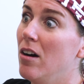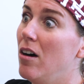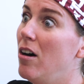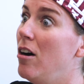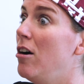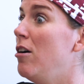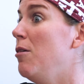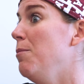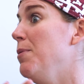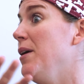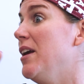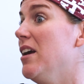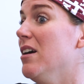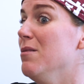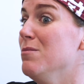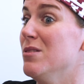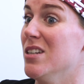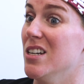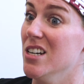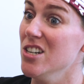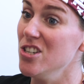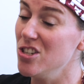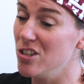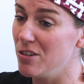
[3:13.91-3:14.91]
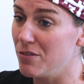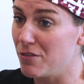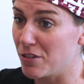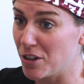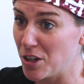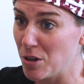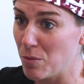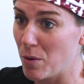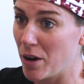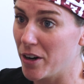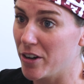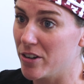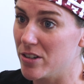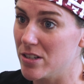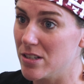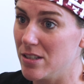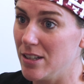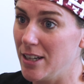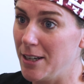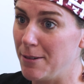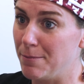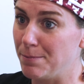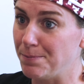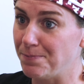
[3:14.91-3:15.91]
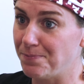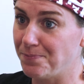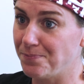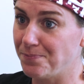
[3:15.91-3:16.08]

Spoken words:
all becomes an issue for you while you're asleep.